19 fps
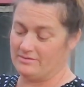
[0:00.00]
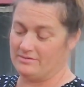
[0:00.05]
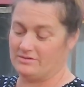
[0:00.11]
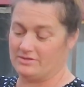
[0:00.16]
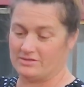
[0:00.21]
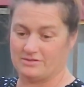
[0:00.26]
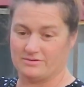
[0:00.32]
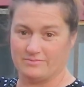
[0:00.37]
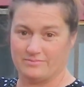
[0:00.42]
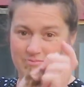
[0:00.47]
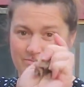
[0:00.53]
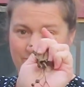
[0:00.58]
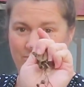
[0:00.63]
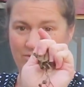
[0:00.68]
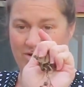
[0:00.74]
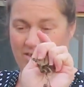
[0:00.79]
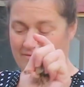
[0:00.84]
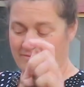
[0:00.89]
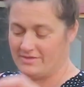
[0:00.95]
Just
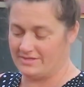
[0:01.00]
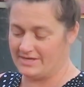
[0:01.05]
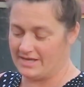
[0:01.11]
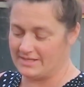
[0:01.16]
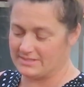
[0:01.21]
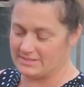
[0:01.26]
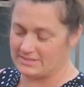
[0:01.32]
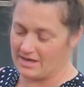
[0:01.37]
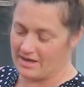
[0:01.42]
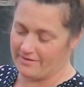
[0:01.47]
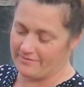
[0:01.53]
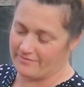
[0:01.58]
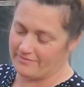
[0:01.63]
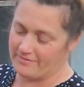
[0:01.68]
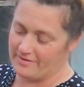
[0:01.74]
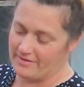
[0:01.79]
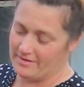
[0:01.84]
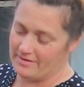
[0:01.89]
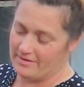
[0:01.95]
pull off the dead
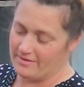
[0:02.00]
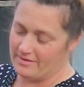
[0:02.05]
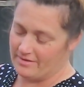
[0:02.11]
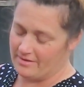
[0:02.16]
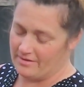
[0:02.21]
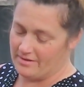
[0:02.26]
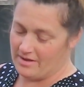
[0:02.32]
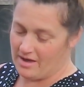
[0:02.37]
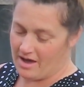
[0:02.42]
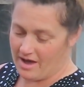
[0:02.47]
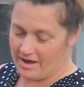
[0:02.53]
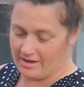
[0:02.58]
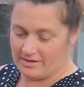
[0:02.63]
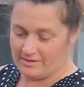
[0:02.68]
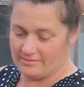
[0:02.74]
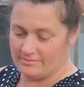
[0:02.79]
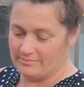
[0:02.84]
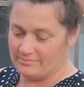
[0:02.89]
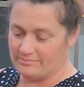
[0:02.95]
stuff. I
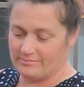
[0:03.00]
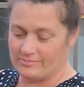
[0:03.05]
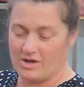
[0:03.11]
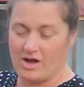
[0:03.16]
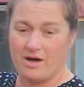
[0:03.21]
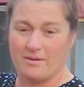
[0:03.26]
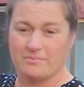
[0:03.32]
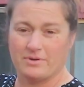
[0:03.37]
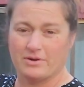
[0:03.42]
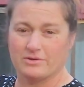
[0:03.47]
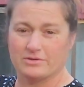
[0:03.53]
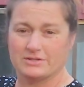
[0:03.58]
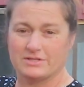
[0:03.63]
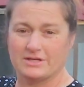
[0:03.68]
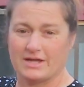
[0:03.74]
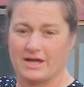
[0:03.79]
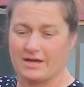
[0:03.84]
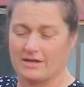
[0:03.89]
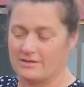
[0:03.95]
can compost
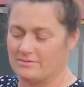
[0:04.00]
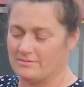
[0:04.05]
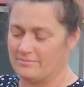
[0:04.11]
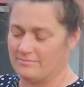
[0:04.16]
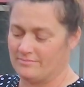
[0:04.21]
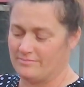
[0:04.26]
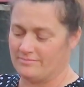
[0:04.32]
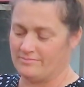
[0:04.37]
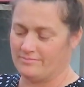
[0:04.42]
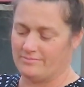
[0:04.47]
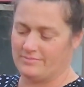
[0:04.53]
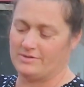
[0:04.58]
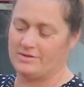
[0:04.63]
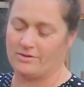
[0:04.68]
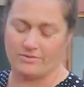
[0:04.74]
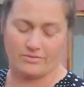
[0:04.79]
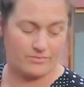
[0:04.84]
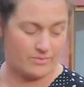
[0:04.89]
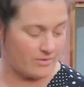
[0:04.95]
it. I can, you
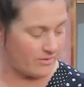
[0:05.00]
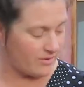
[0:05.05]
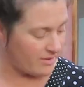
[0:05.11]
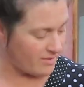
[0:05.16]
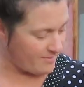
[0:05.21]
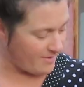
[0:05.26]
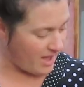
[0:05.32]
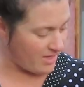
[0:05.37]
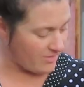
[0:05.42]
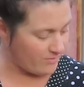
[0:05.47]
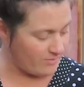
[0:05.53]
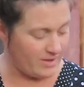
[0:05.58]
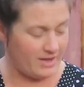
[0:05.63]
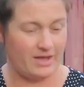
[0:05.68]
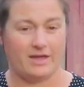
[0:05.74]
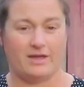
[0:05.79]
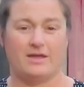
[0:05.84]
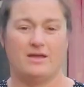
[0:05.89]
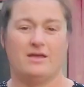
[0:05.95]
know, throw it on the
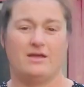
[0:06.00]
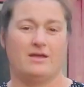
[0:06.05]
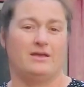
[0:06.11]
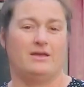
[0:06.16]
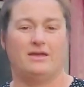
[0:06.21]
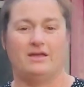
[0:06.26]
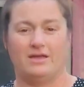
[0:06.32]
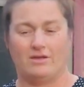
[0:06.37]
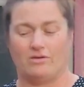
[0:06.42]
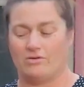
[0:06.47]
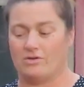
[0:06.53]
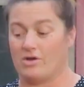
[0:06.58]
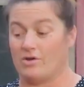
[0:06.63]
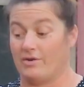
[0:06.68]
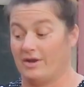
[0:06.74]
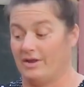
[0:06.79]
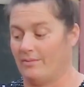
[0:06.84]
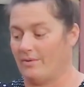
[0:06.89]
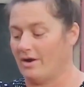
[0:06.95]
pathway. It'll
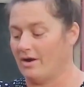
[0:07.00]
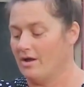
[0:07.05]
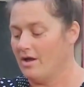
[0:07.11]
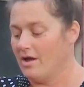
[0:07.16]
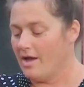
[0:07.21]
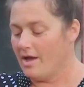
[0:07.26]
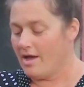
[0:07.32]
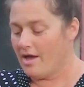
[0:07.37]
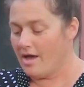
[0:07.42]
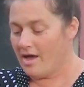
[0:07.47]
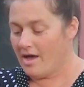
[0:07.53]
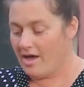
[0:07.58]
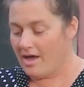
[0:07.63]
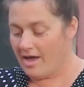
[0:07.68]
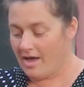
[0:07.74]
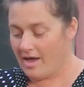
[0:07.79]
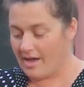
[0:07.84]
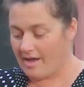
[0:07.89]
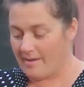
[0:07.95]
go anywhere.
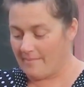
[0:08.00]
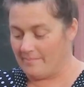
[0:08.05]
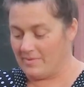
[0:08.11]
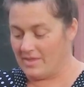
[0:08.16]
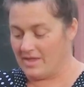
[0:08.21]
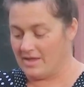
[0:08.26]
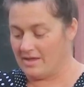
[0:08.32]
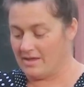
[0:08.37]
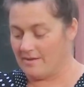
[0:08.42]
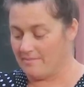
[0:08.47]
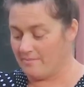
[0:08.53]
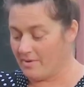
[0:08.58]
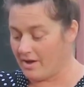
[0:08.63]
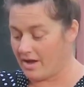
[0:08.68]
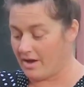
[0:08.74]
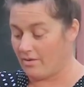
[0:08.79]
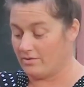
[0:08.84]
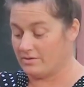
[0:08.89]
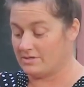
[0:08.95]

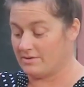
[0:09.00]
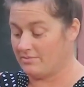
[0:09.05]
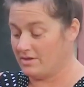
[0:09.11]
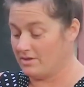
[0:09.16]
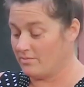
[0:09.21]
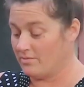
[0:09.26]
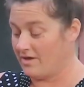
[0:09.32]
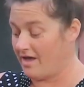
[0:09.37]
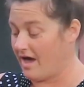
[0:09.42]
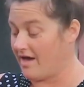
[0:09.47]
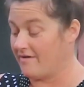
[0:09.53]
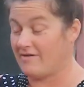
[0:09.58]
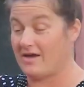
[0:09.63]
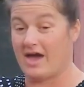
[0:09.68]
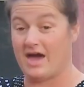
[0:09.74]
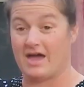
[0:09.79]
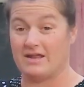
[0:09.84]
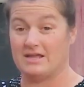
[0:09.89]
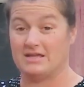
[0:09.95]
But something we have
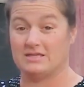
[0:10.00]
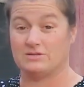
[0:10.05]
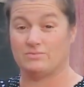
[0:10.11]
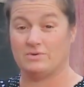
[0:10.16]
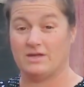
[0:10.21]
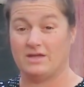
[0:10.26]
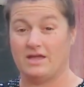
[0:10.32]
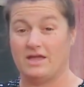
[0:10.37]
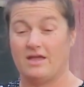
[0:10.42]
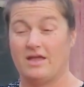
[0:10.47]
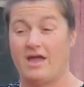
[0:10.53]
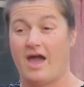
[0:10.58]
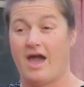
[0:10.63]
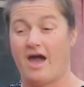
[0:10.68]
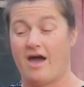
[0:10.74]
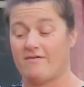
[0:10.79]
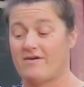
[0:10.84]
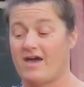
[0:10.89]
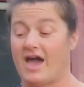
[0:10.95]
had is we
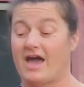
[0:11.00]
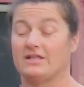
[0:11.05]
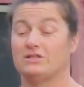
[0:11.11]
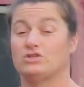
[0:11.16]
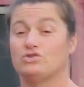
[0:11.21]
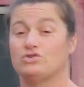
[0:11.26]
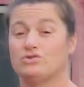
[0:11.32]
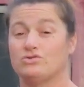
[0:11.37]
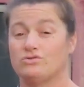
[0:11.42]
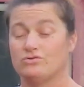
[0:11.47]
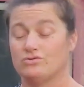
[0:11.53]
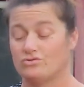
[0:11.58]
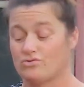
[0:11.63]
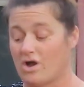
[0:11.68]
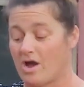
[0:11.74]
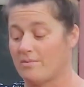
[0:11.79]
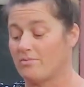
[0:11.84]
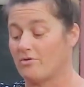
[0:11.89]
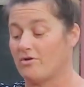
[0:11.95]
have had
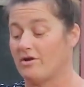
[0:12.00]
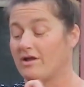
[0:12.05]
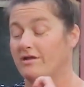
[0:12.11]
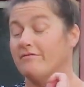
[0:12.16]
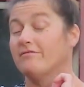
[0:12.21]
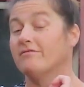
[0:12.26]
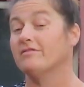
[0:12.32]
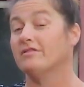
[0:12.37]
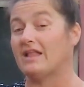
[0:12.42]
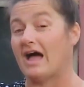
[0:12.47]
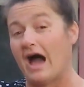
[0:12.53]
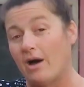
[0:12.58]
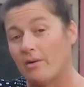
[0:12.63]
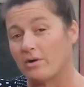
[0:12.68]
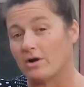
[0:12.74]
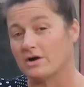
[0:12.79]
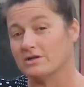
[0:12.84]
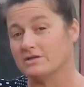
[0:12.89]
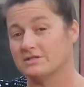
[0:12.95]
strawberry
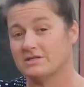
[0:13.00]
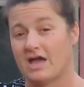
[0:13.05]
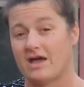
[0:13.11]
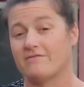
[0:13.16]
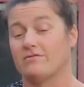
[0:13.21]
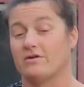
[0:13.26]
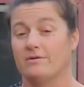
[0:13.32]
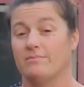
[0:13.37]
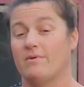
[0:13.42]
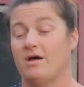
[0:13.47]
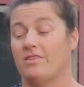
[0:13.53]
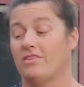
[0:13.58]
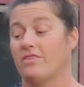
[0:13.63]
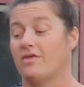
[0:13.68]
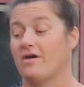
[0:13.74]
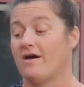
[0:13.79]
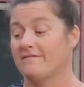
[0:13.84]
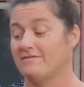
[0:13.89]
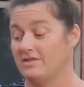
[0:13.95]
flowers every month
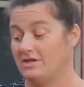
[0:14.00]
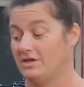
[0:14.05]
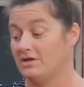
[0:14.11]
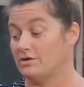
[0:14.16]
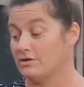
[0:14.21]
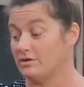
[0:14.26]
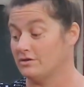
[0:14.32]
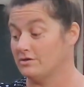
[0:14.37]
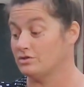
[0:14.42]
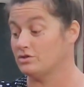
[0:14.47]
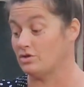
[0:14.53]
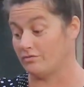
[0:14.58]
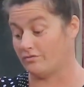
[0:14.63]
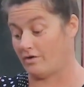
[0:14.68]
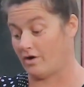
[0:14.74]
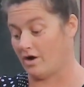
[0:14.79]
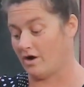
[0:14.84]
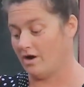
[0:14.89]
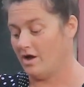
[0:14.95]
of the year so
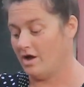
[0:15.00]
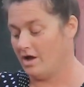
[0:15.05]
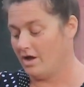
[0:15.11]
far.